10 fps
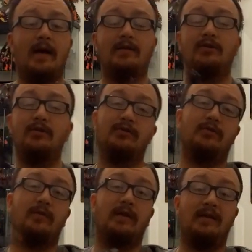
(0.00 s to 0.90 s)
and to a
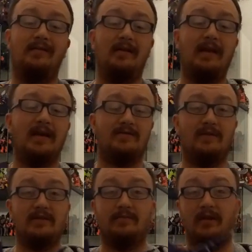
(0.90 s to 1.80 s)
degree he has
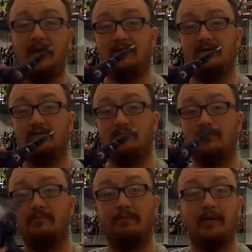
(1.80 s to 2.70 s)
visible head
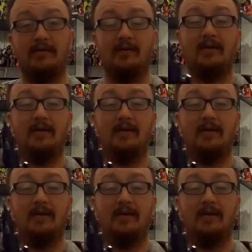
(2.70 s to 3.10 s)
syndrome, but